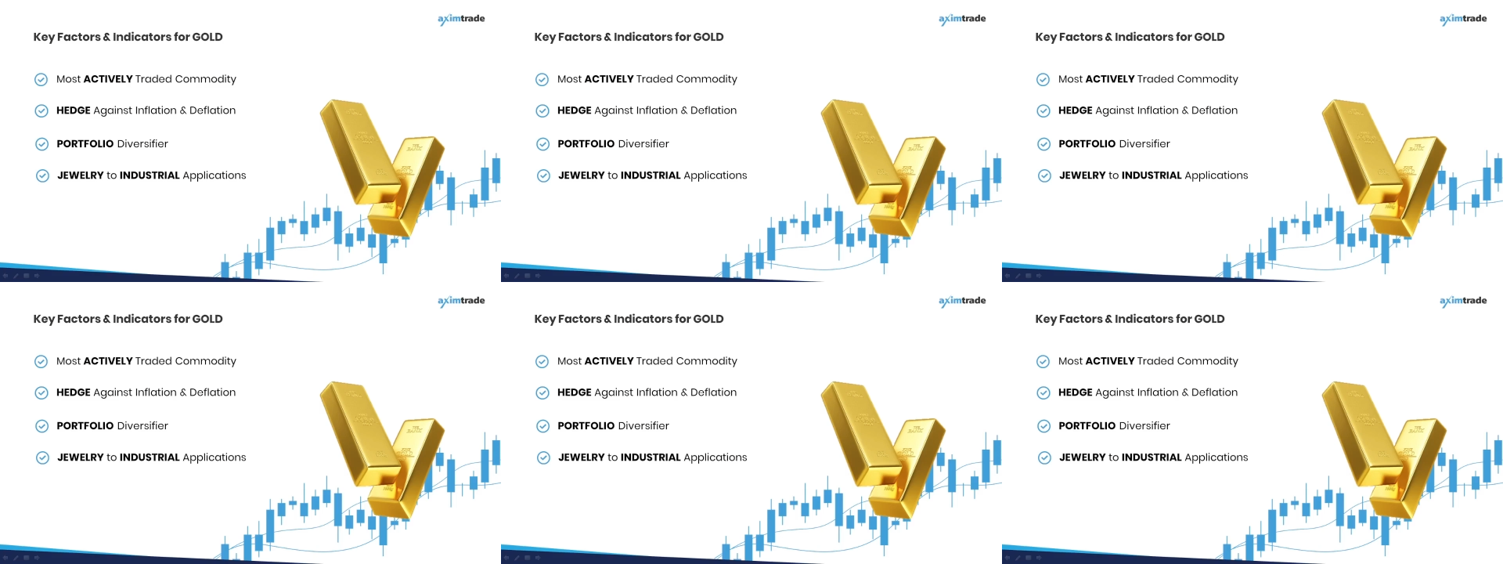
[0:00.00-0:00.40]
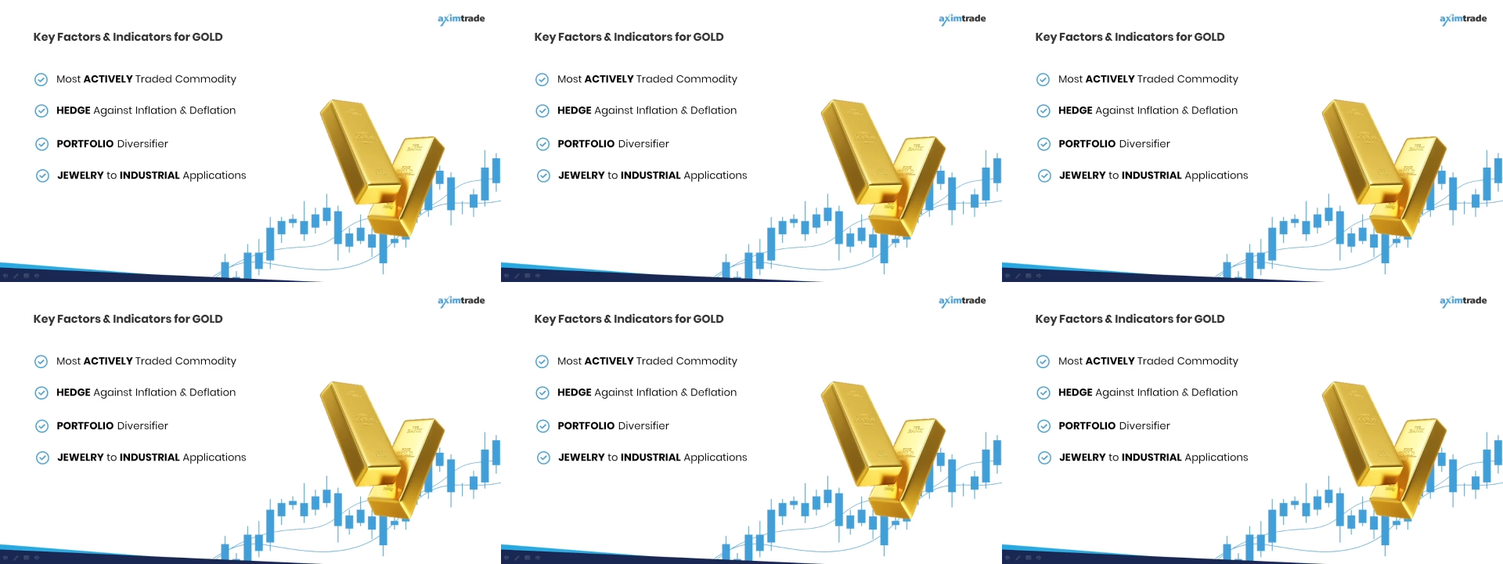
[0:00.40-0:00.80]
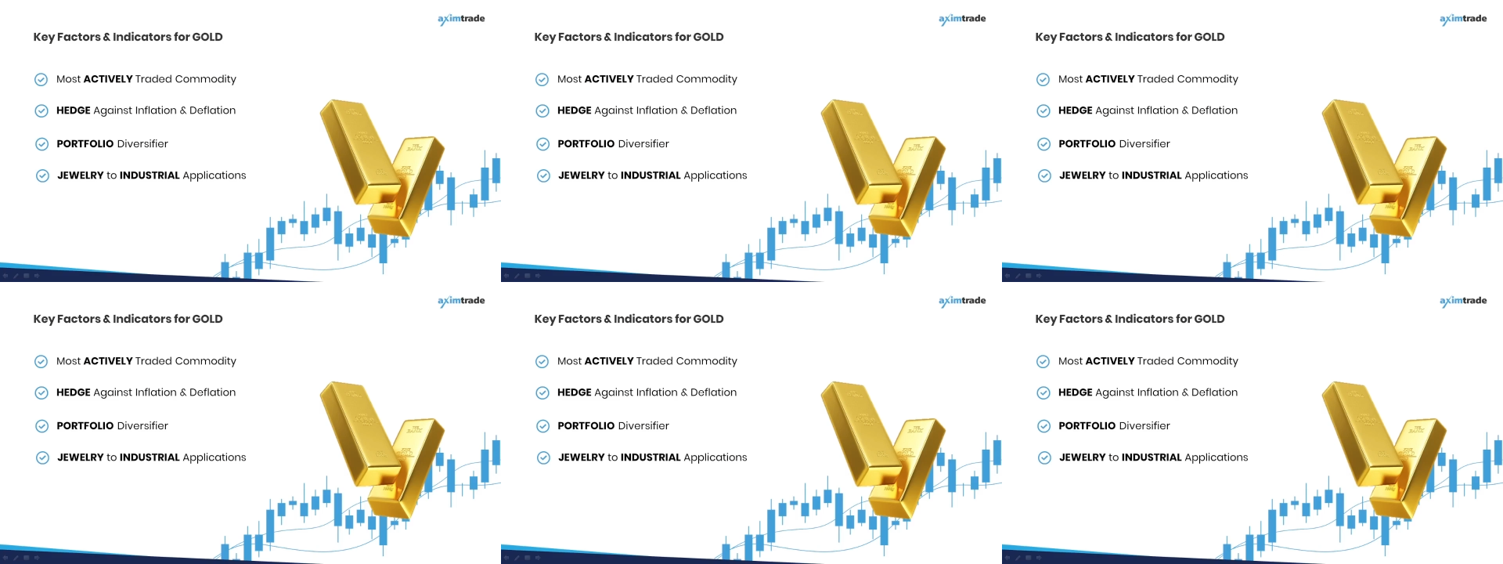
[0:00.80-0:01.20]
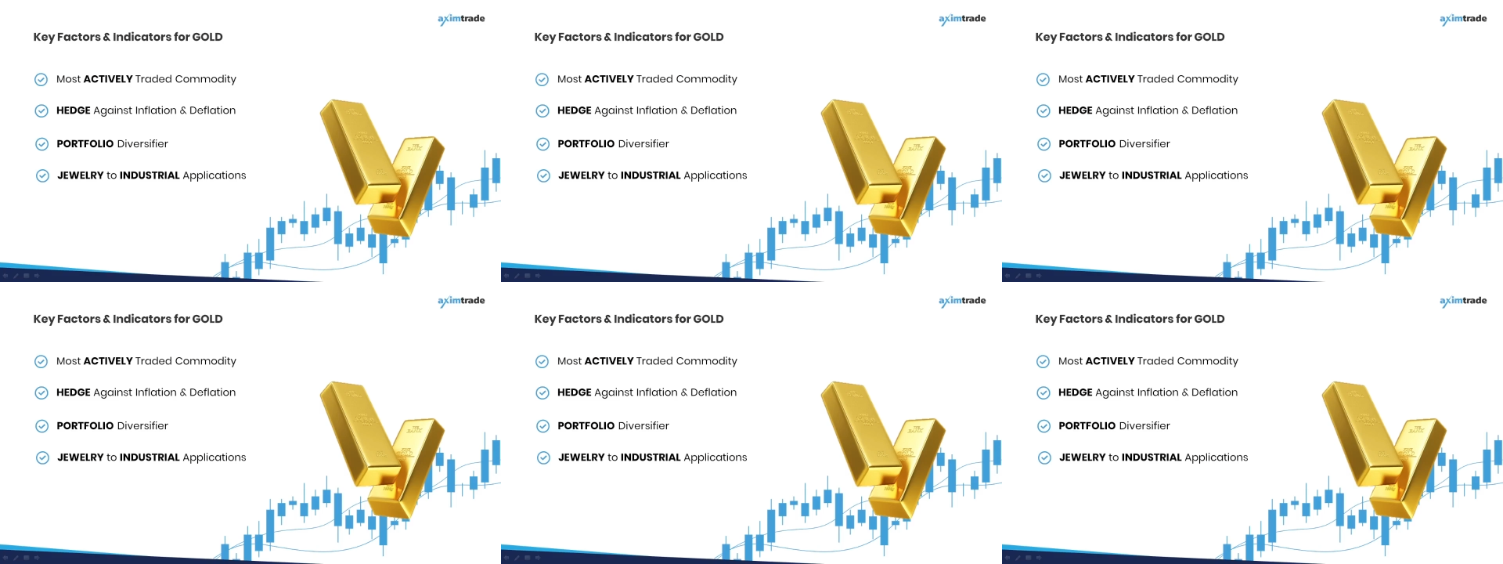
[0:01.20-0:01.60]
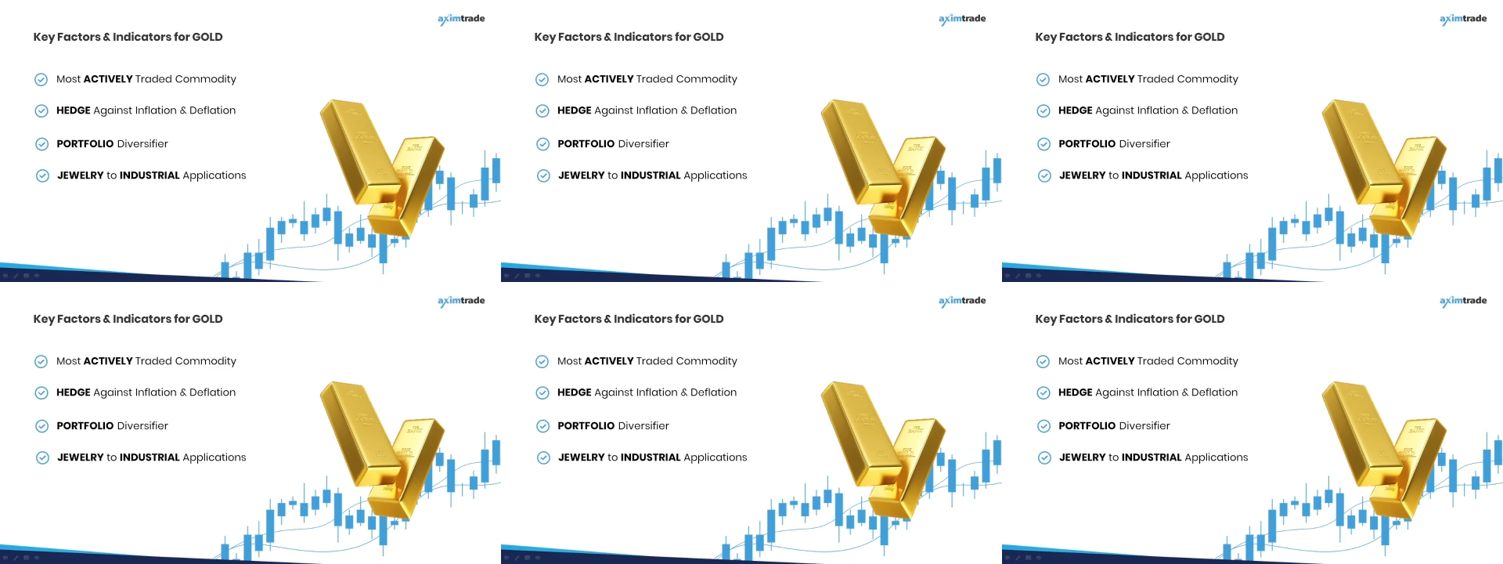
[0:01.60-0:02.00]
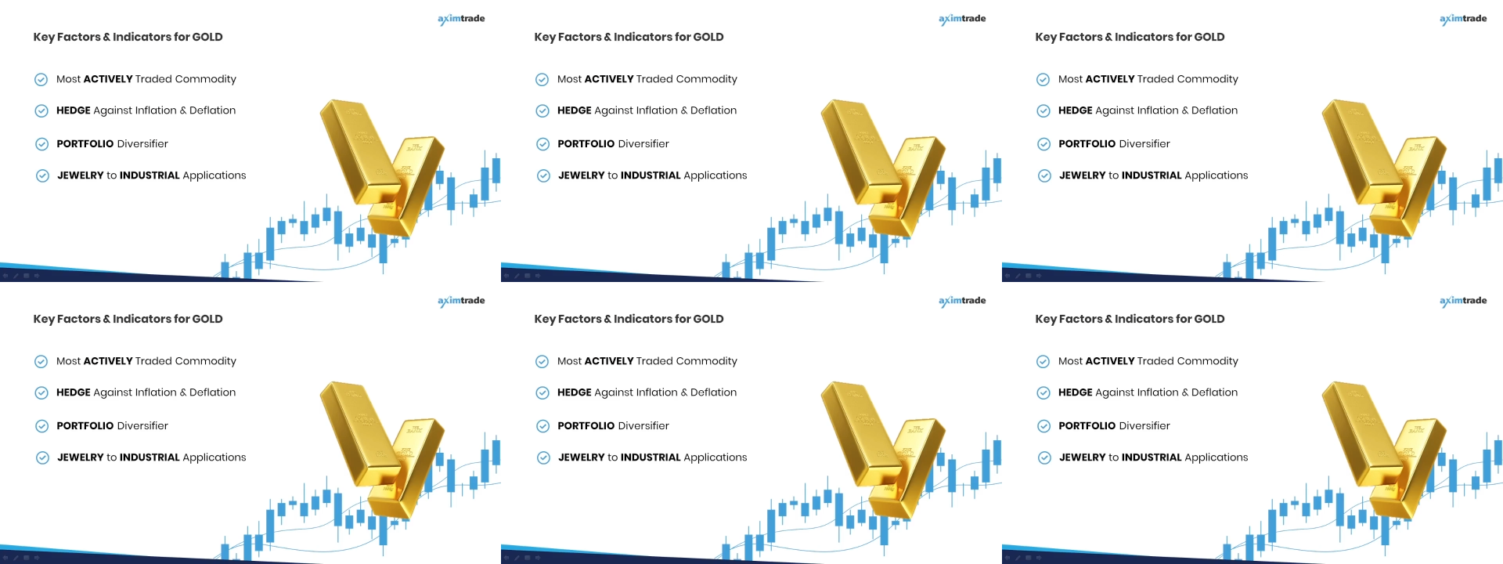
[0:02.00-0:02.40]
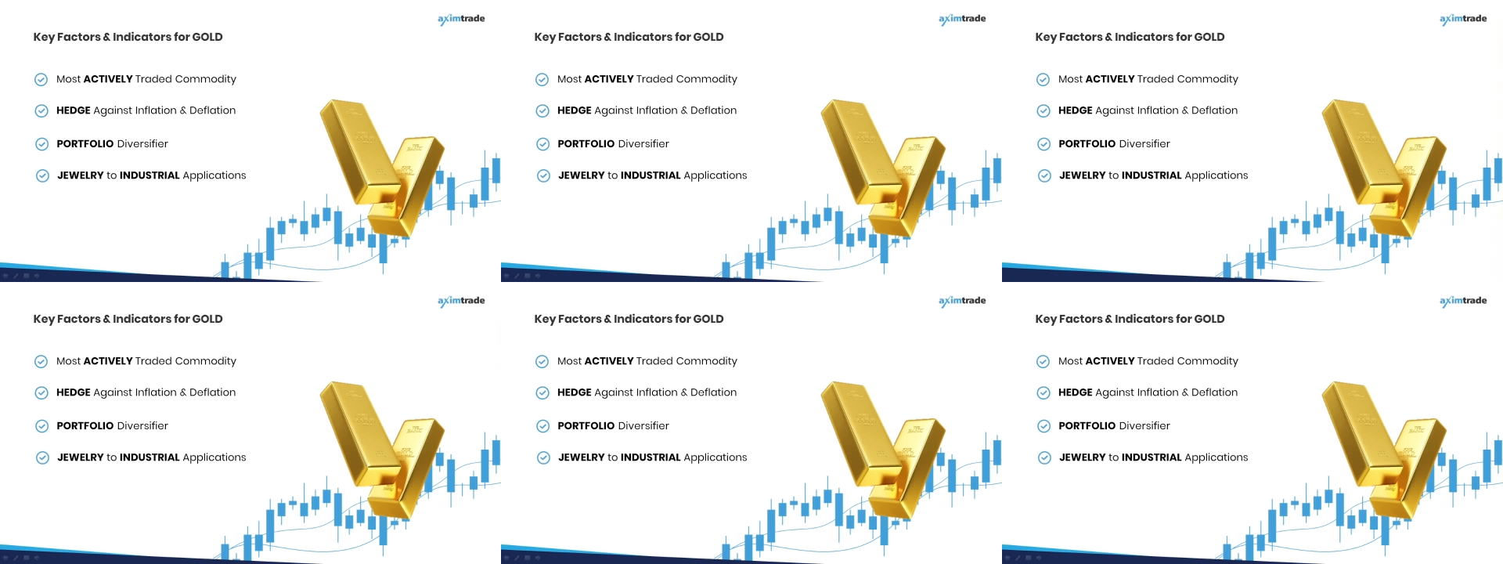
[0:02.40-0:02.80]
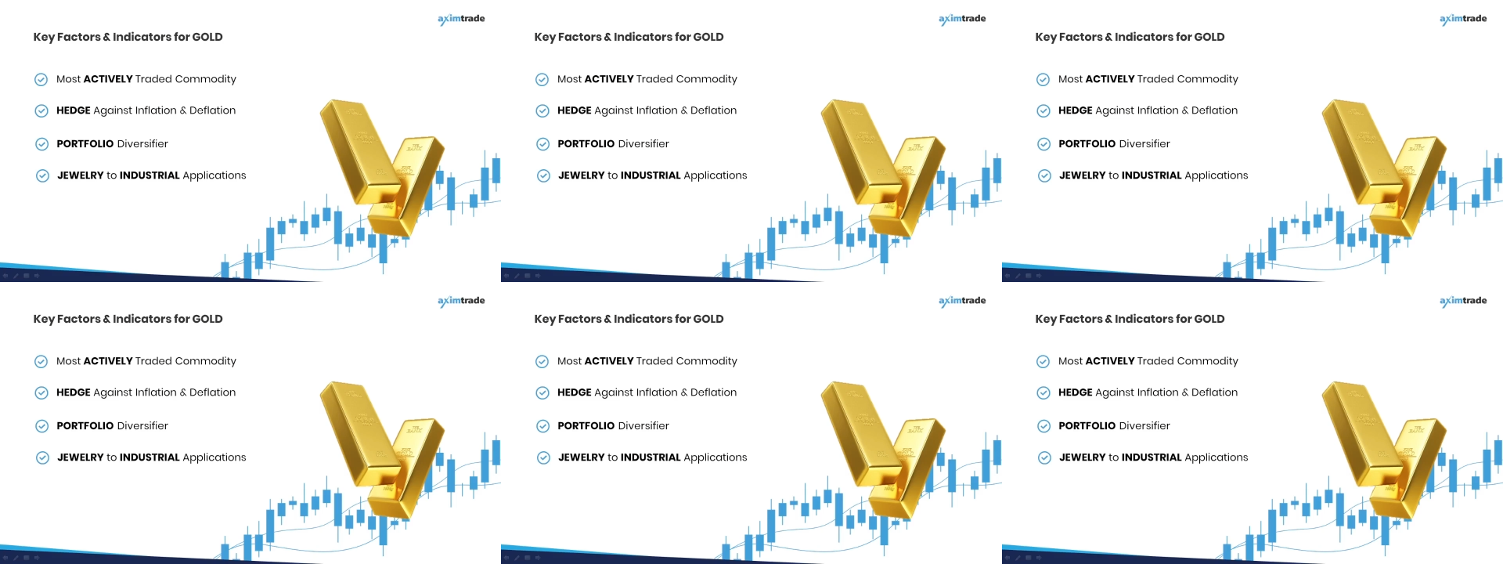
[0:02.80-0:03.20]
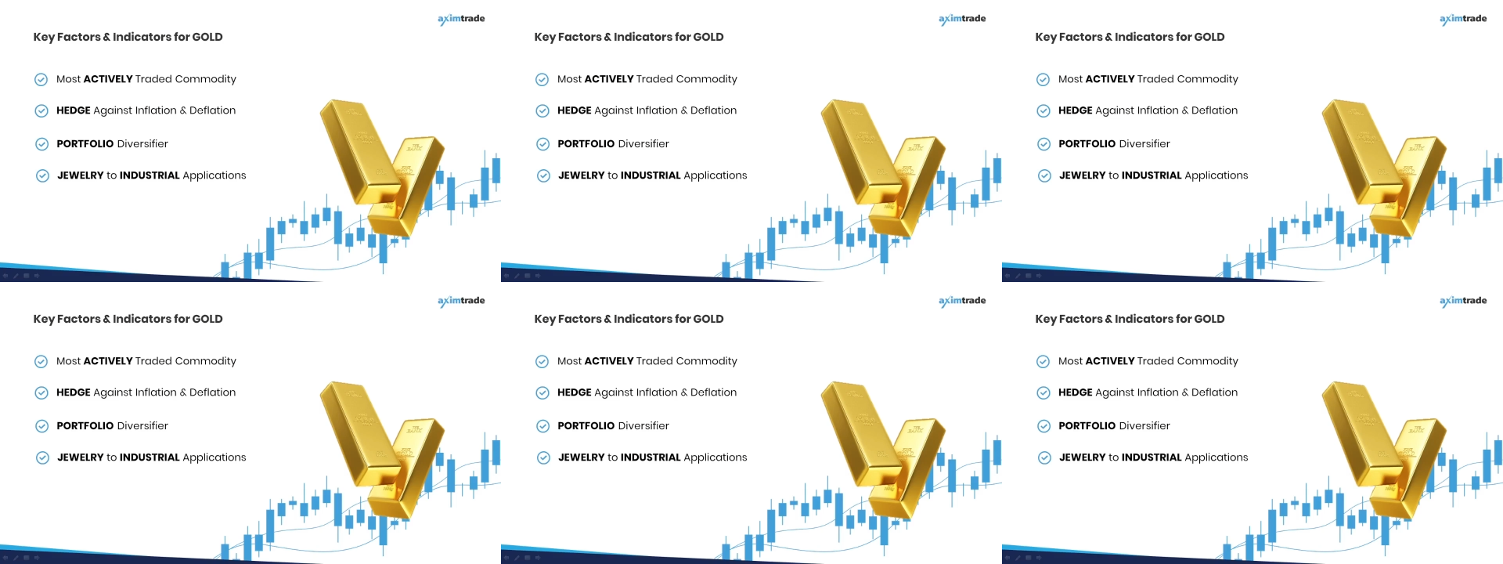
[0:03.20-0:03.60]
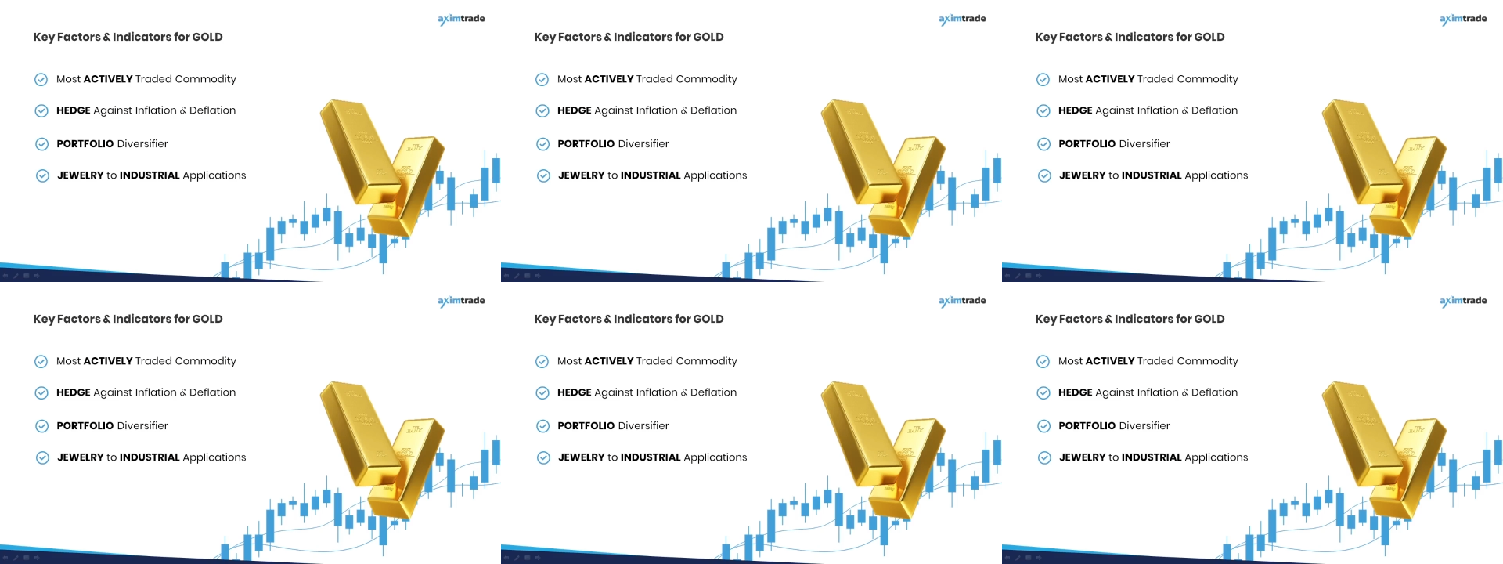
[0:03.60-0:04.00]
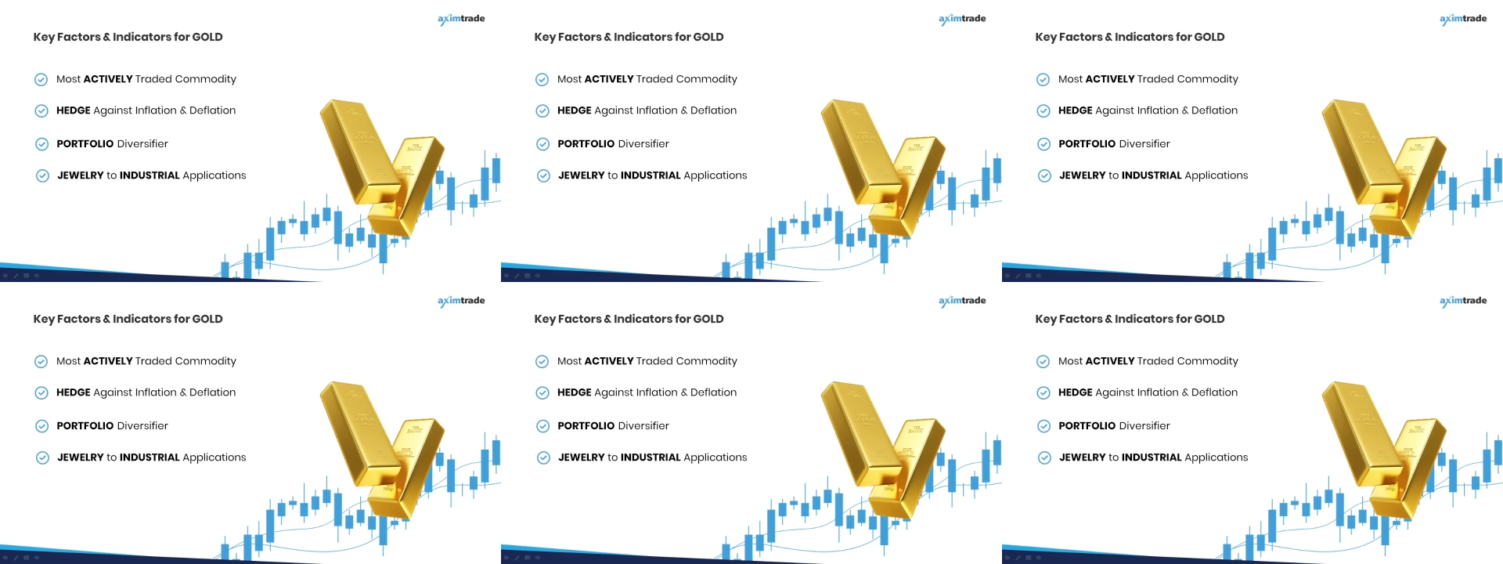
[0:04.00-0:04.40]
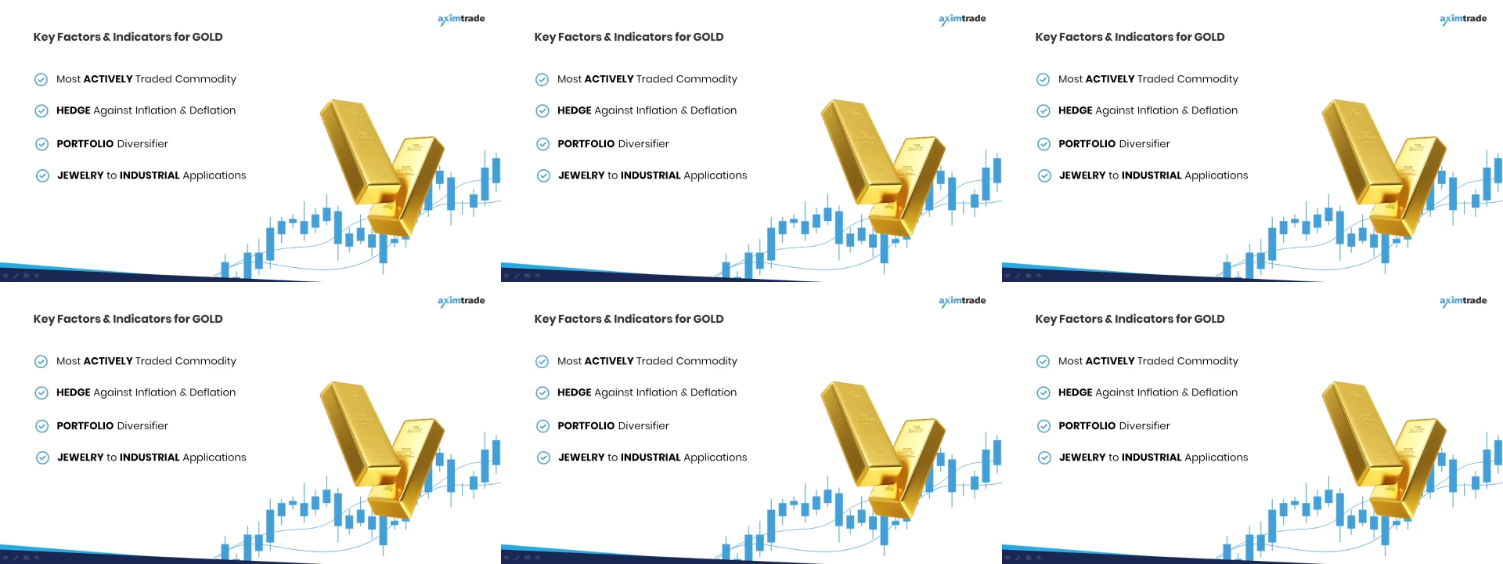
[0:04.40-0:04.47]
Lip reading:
[unreadable: no face in view]